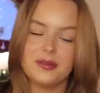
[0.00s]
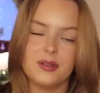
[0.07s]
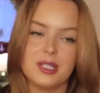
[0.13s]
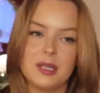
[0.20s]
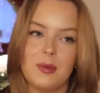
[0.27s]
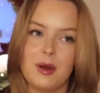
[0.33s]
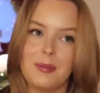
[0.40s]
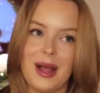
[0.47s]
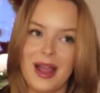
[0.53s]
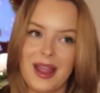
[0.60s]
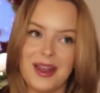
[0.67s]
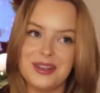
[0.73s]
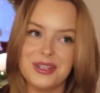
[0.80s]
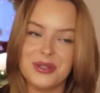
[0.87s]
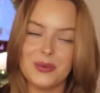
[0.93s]
for someone my
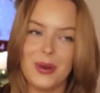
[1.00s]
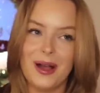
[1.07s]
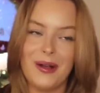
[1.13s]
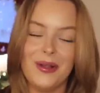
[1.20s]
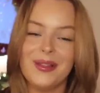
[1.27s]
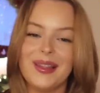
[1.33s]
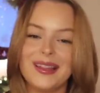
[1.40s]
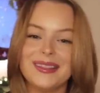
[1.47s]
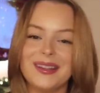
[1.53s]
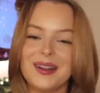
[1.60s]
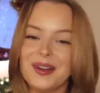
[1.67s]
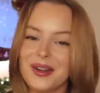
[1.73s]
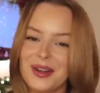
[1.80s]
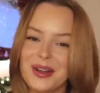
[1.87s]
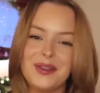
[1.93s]
age as well. Like
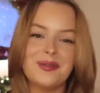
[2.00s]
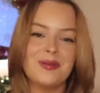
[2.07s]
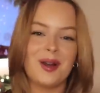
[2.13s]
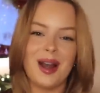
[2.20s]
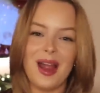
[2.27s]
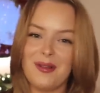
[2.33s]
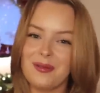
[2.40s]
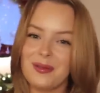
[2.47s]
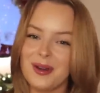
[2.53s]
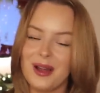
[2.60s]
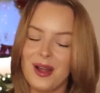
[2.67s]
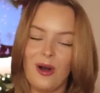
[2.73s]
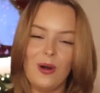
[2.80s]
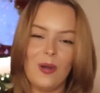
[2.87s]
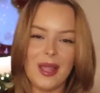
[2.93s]
they're good for
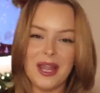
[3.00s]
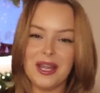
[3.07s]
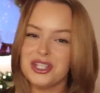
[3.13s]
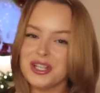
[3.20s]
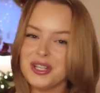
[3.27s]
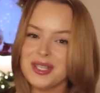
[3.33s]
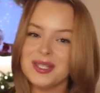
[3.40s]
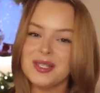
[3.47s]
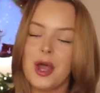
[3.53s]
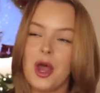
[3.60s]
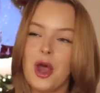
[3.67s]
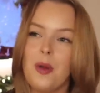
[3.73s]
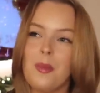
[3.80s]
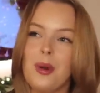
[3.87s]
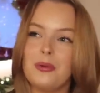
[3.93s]
all ages,
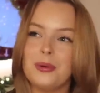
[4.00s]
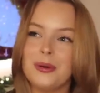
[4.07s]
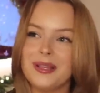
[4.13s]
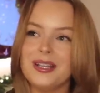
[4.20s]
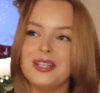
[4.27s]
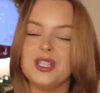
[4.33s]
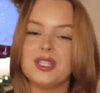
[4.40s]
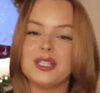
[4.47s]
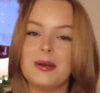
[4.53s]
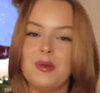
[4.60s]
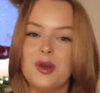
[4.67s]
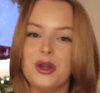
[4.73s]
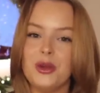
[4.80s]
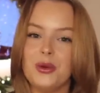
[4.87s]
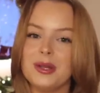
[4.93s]
but really just
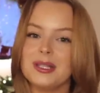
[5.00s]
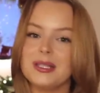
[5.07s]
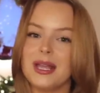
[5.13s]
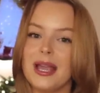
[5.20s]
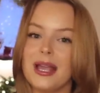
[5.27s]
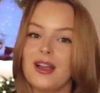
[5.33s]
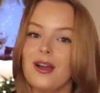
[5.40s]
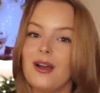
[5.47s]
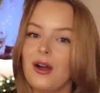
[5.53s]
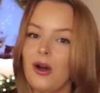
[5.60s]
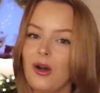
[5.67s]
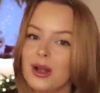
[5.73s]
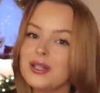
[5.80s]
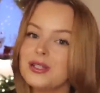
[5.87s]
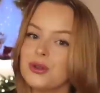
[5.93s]
someone who is like
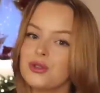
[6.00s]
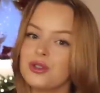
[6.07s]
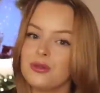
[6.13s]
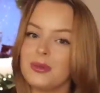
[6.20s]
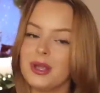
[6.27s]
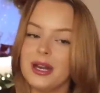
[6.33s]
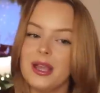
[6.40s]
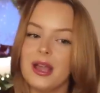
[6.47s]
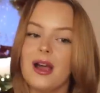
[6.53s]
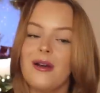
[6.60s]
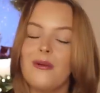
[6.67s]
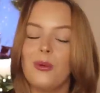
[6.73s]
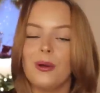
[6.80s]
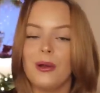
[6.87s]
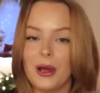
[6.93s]
on social
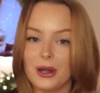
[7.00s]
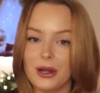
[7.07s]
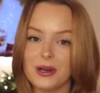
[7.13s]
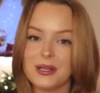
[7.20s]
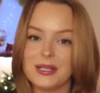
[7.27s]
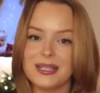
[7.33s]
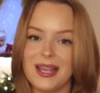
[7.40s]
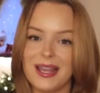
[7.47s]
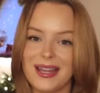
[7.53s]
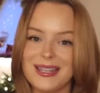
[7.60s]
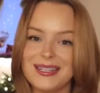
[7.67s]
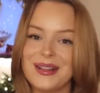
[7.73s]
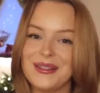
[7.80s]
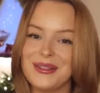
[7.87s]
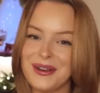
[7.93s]
media will
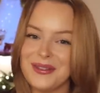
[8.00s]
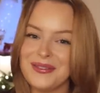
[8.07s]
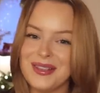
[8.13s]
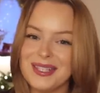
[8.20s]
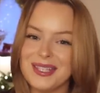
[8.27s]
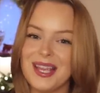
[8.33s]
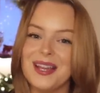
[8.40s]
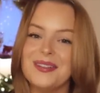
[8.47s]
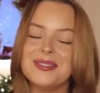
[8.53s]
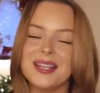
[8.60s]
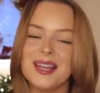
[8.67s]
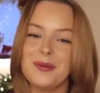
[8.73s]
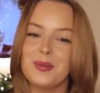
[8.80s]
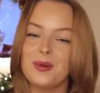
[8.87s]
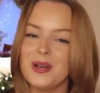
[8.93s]
understand a lot of these gifts
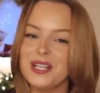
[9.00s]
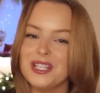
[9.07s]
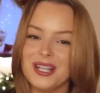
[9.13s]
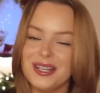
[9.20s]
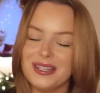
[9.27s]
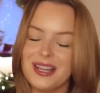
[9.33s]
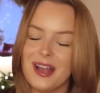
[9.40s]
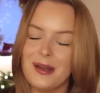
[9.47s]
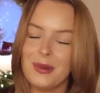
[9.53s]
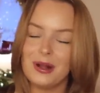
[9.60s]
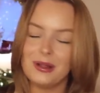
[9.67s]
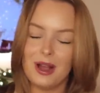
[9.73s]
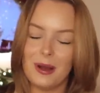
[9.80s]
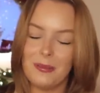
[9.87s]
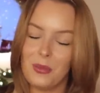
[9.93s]
and appreciate them
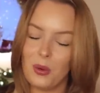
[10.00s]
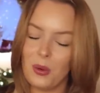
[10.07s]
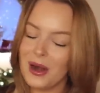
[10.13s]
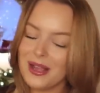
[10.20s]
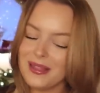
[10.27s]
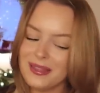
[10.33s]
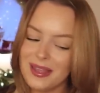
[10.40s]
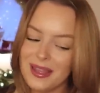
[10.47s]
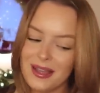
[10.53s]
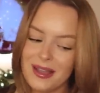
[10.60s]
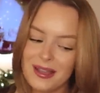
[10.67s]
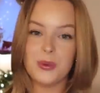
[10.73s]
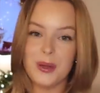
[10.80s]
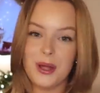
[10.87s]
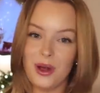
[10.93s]
a lot more, I
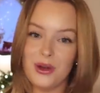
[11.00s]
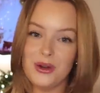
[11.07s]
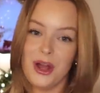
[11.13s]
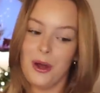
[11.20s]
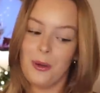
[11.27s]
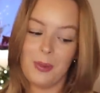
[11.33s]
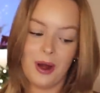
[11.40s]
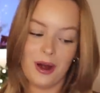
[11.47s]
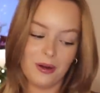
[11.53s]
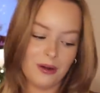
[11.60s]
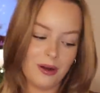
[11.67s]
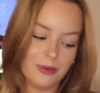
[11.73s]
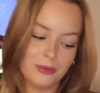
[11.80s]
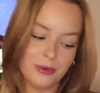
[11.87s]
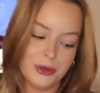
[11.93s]
think. So we all know
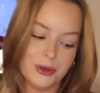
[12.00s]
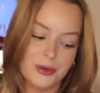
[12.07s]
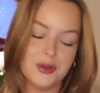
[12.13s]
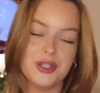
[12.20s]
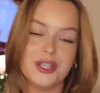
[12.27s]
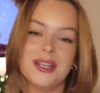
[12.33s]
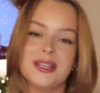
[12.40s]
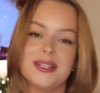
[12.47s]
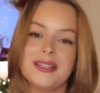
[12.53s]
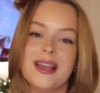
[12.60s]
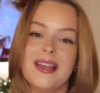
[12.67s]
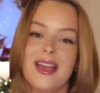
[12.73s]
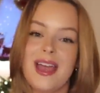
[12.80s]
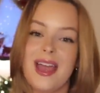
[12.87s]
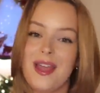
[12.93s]
Baccarat Rouge is
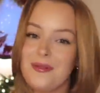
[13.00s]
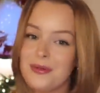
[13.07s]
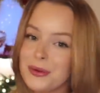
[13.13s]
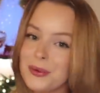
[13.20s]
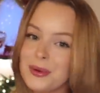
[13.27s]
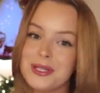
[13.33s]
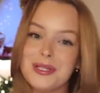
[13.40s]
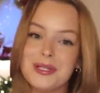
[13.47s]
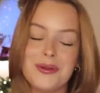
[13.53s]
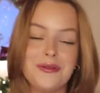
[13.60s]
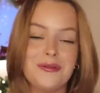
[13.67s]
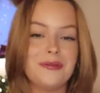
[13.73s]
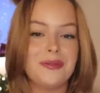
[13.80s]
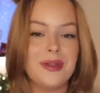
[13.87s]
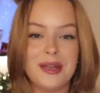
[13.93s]
everyone's
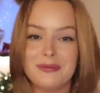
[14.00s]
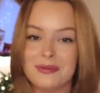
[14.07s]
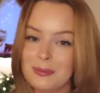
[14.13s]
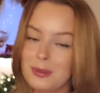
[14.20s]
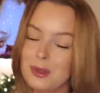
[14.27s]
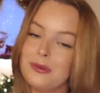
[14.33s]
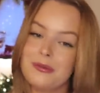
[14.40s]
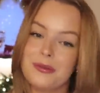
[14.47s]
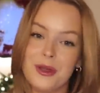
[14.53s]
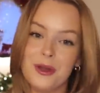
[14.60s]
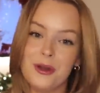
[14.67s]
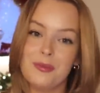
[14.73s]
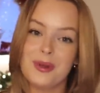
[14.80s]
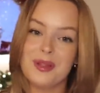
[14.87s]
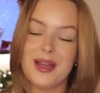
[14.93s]
favorite
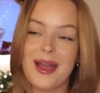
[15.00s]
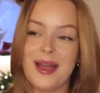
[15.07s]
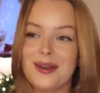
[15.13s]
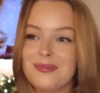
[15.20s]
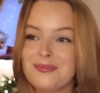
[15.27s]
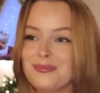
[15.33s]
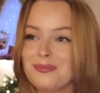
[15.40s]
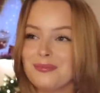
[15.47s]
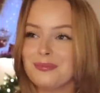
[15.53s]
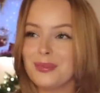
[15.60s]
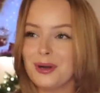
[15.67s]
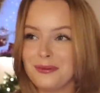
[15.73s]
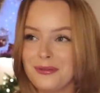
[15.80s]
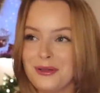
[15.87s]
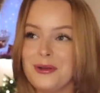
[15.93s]
perfume, but that
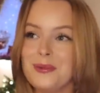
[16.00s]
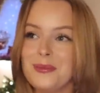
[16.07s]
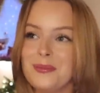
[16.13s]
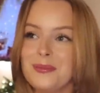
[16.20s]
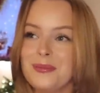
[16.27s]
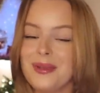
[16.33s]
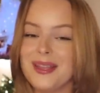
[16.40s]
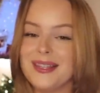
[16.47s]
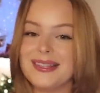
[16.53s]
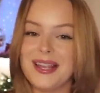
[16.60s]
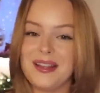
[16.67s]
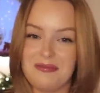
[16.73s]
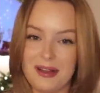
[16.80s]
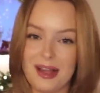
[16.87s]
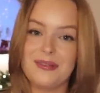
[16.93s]
perfume is
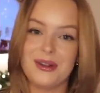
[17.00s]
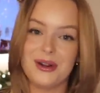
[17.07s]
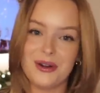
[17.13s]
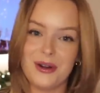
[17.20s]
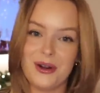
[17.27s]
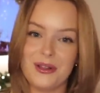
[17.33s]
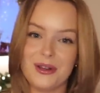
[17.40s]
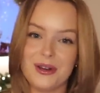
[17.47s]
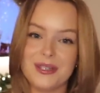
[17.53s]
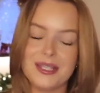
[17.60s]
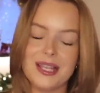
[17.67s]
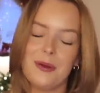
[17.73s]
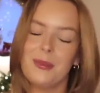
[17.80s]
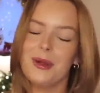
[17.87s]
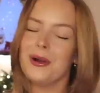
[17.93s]
like
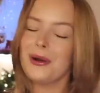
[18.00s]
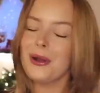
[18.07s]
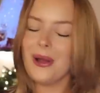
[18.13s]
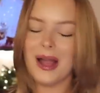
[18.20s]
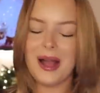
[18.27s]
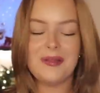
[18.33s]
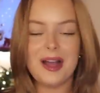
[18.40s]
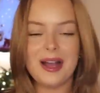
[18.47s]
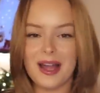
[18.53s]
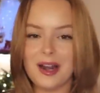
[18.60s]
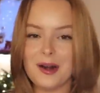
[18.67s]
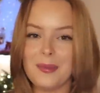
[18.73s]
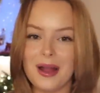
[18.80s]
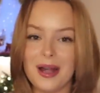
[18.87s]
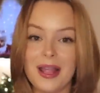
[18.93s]
$500, and we don't all have that
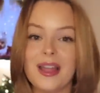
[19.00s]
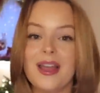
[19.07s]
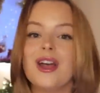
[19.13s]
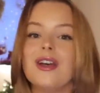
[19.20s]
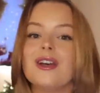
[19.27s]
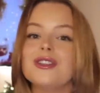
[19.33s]
kind of money.